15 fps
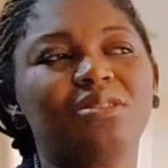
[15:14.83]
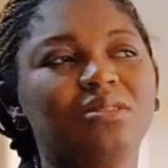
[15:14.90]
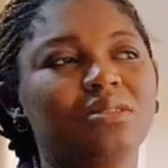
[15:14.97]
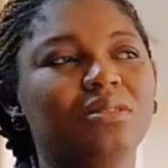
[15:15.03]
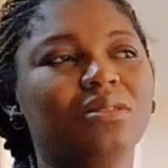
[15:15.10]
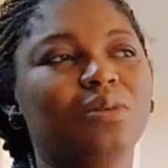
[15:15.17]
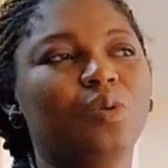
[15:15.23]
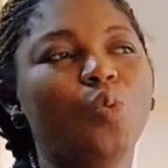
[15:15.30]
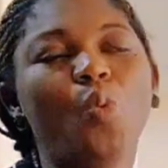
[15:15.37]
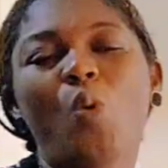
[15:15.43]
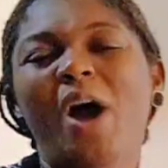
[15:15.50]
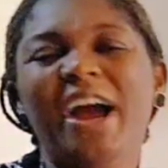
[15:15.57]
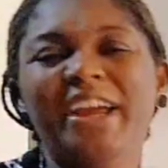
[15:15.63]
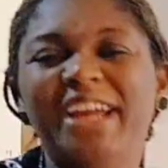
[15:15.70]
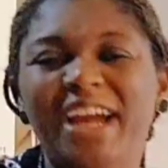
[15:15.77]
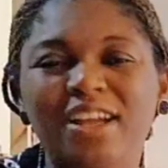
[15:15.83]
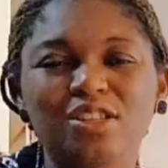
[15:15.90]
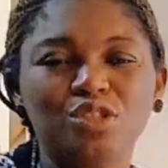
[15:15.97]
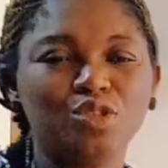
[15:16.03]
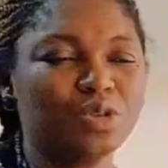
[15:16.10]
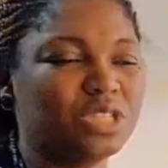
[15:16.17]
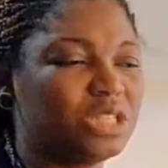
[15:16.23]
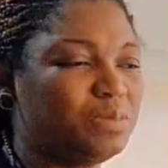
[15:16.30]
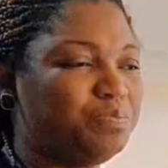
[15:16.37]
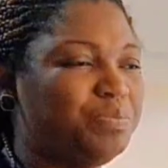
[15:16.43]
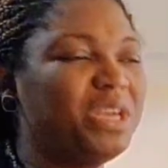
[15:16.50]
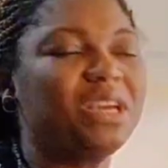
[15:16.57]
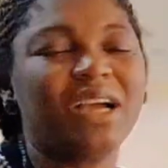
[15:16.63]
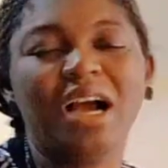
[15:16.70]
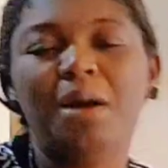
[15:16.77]
wired to
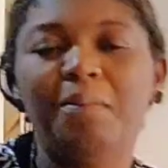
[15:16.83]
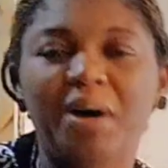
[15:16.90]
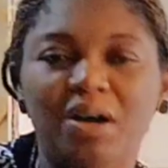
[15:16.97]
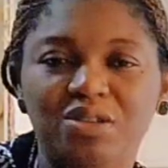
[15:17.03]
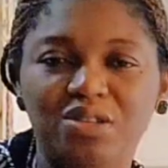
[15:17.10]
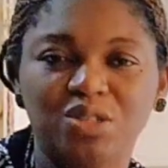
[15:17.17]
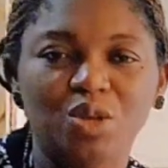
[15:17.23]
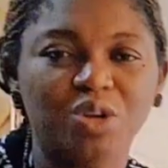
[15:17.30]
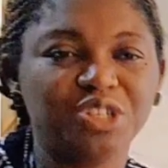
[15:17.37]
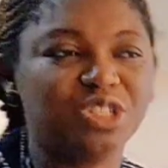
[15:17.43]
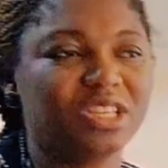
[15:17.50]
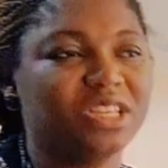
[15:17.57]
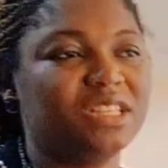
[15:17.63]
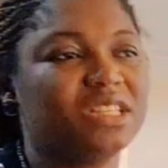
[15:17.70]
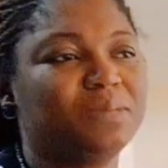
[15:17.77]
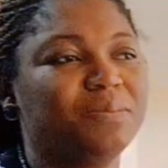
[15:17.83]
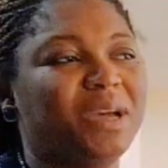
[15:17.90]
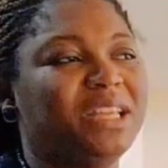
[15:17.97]
speak about such things. Men